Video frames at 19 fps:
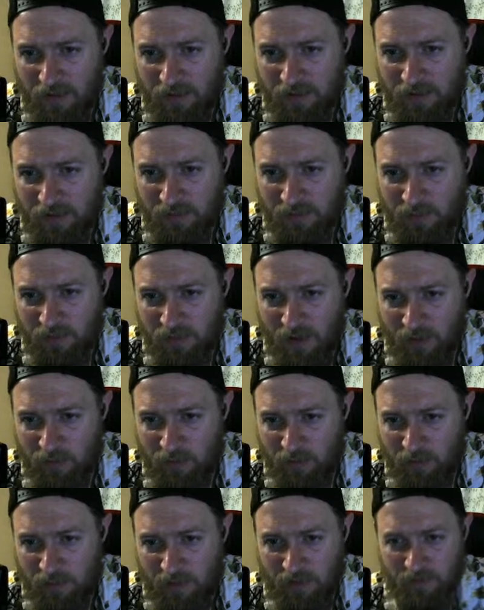This was not
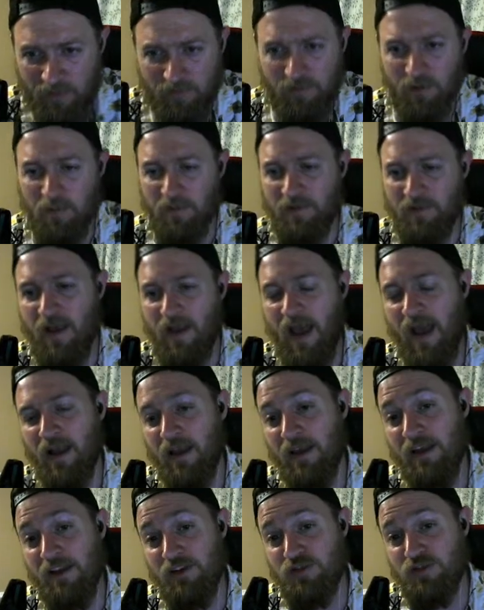supposed to be confirm attack.
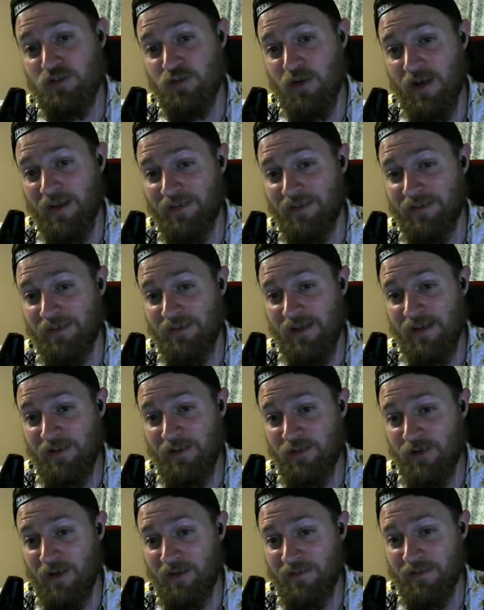
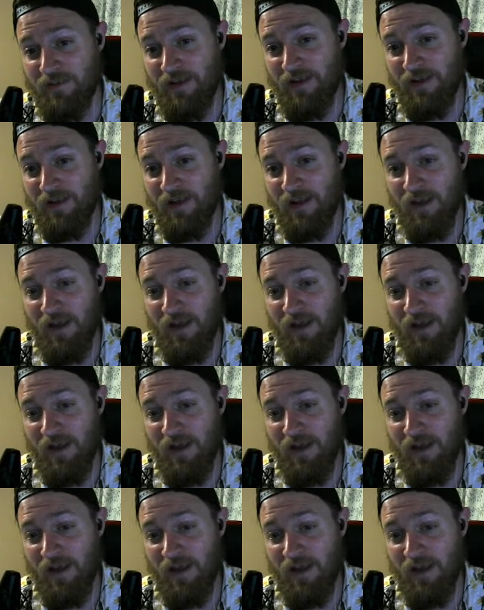Interesting.